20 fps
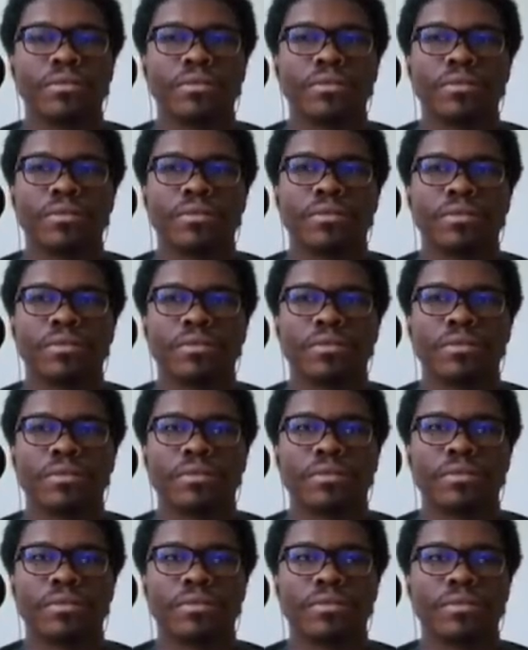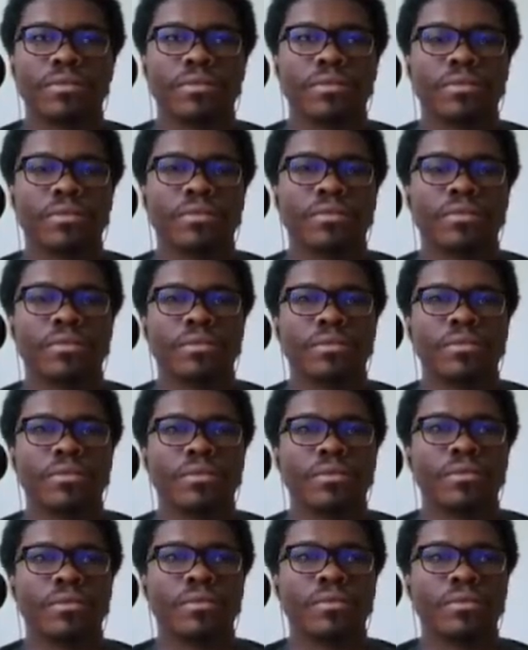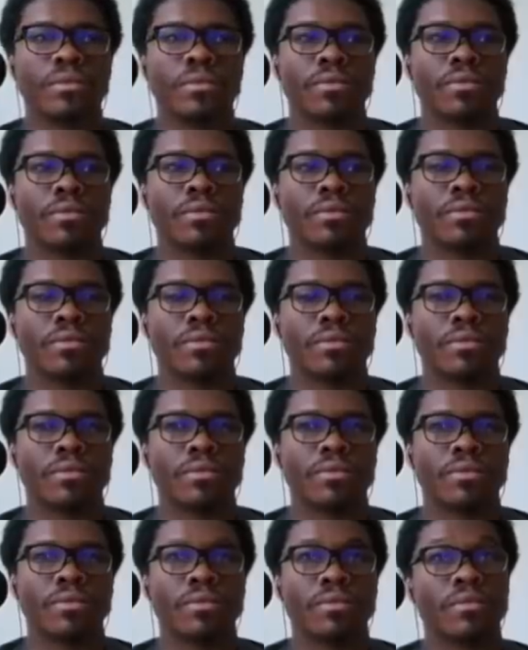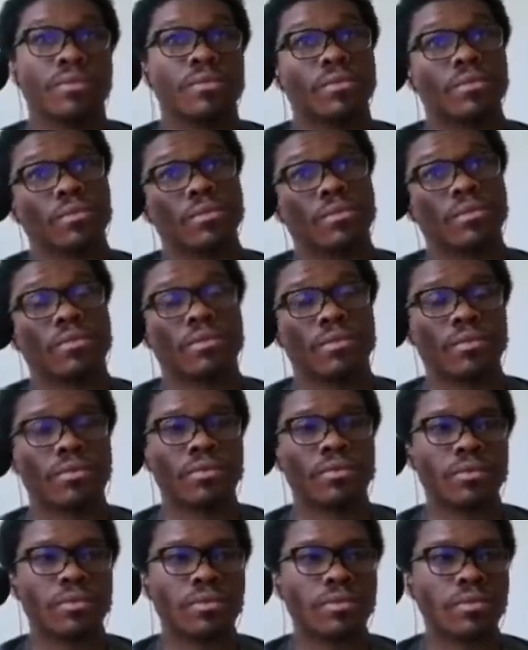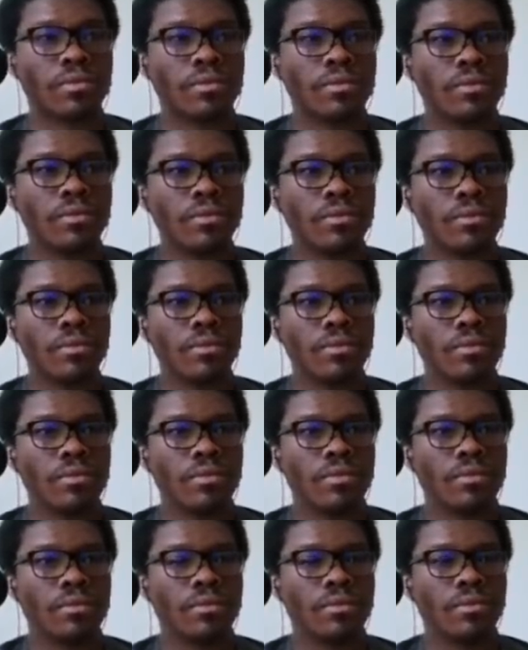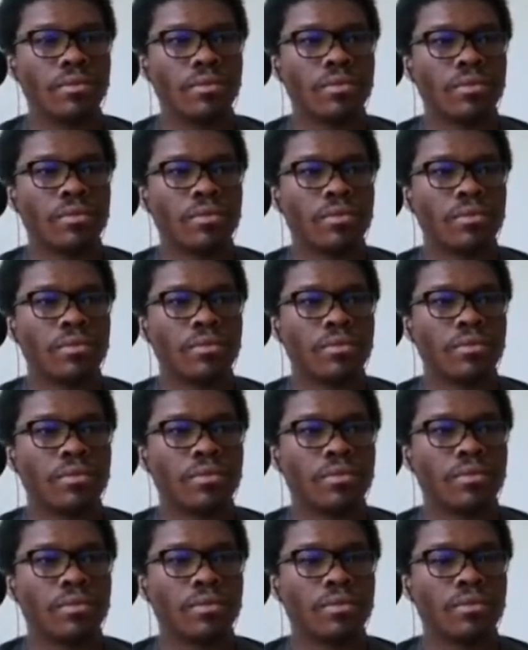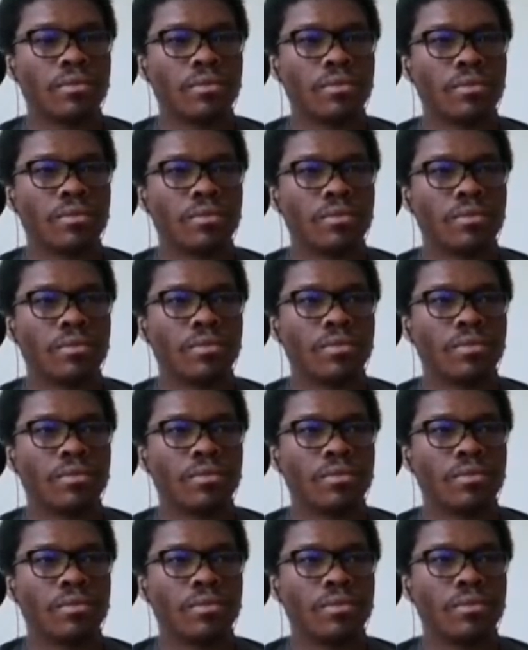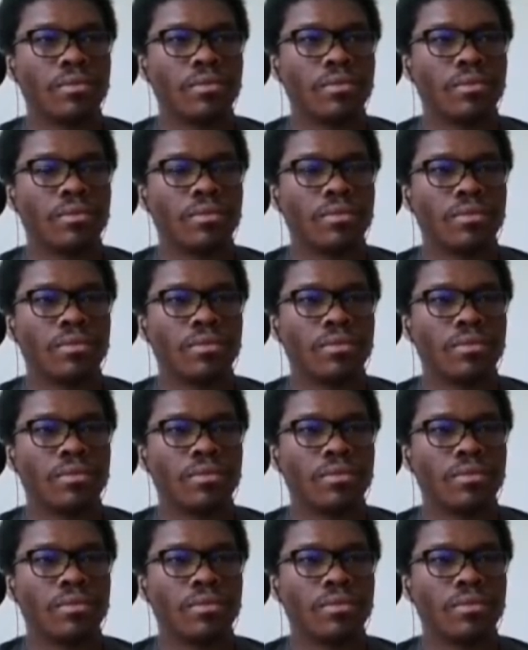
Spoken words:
(not speaking)